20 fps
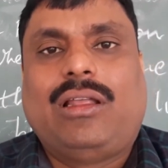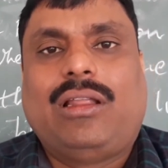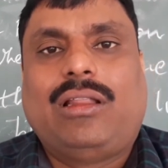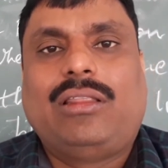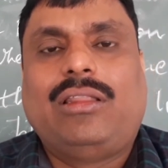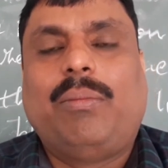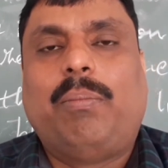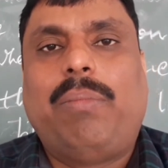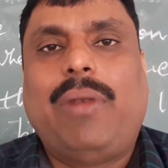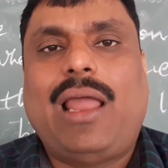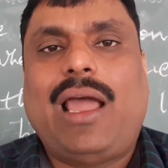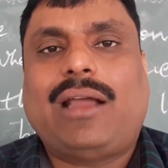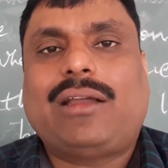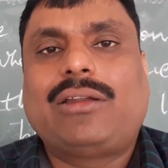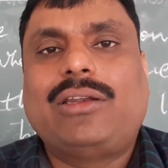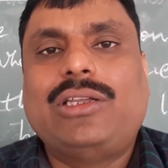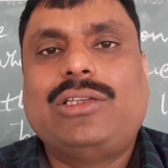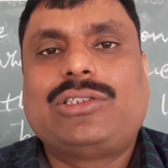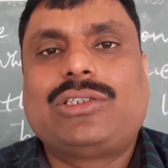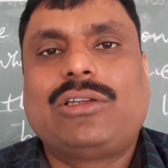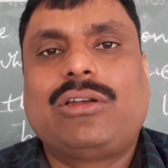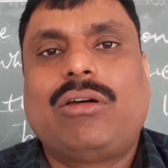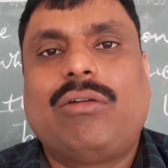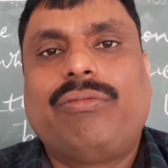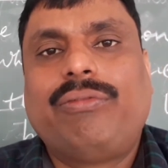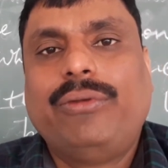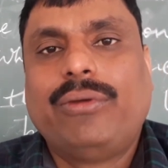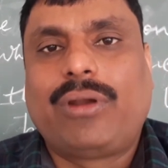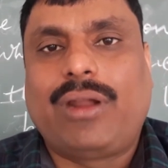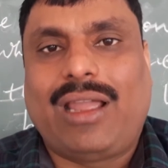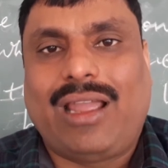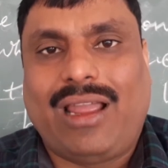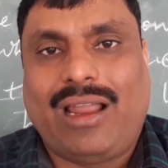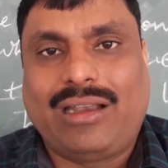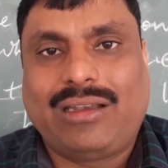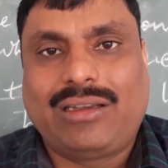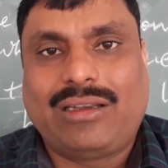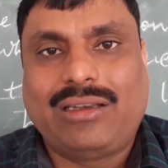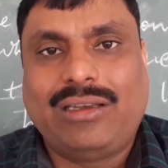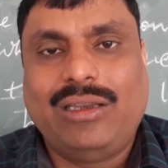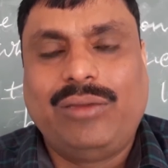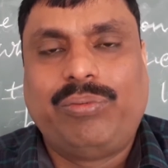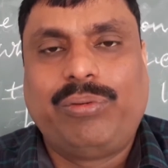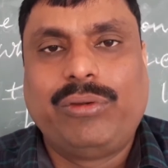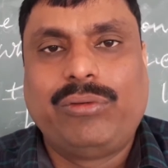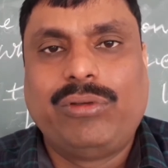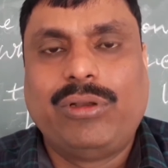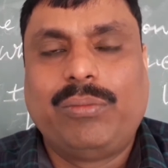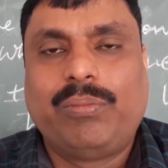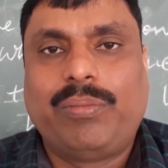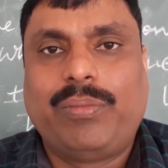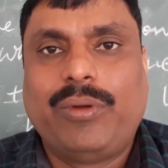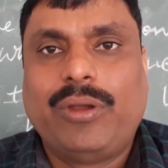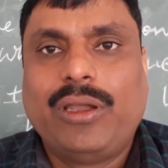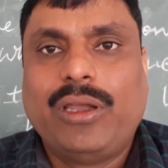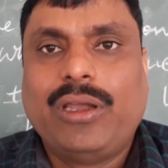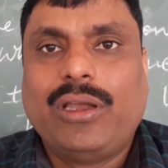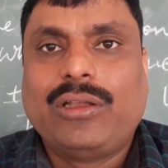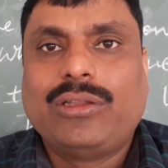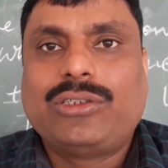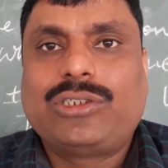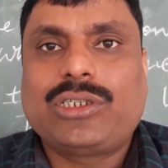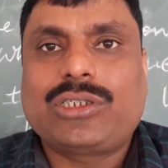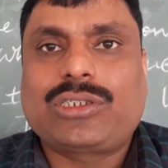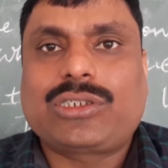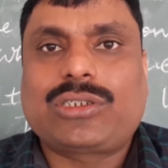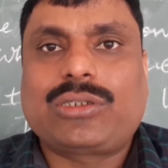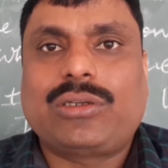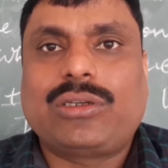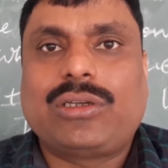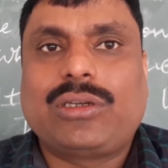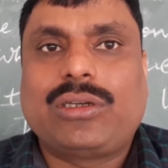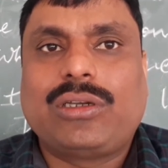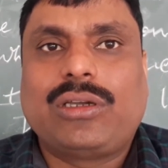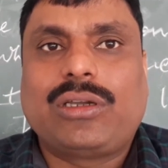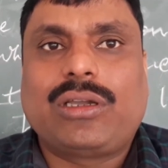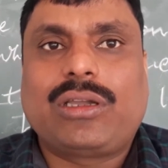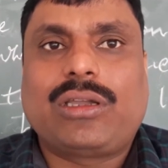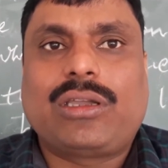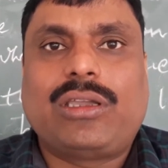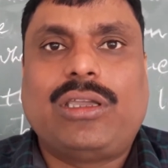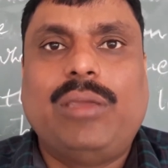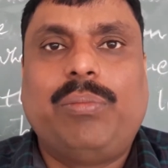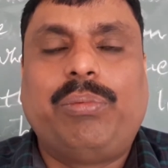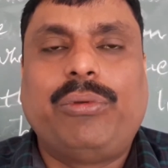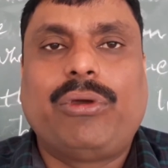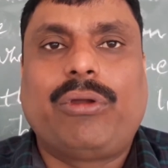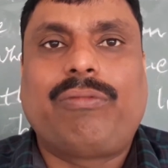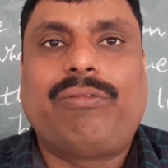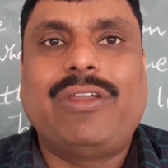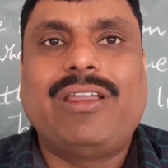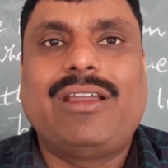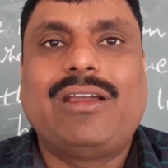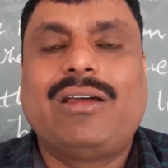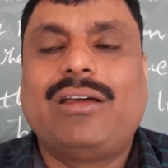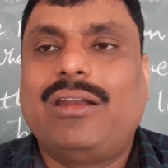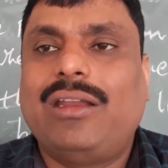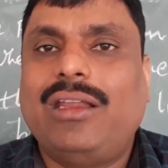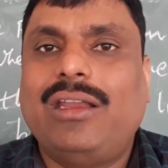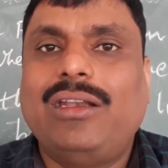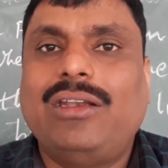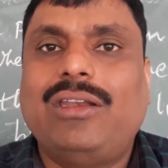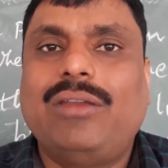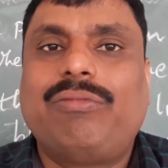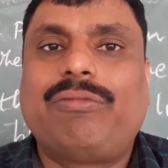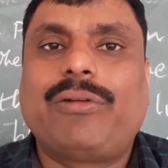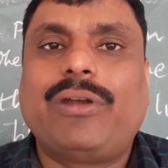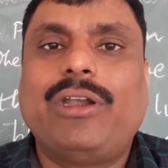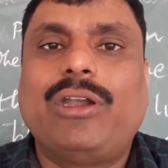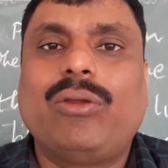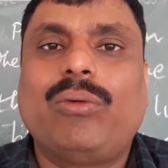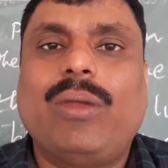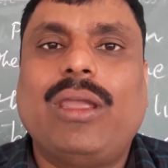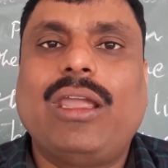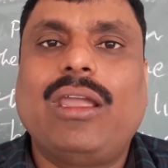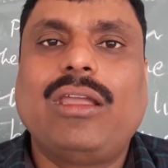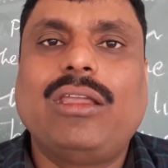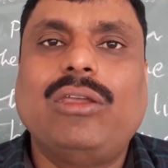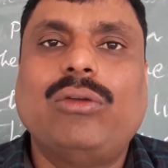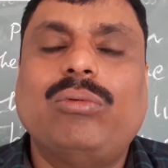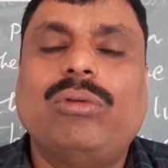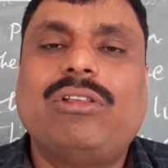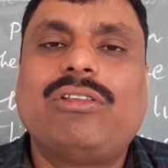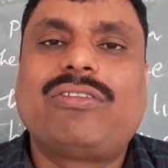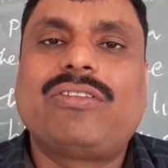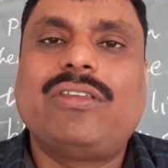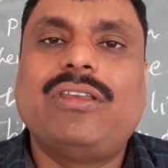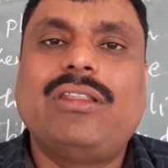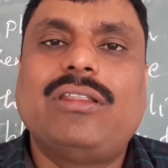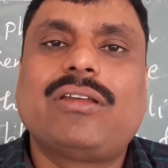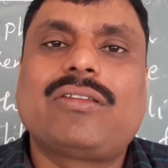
The black region of your hand. If you will just keep your finger in different way, you will see the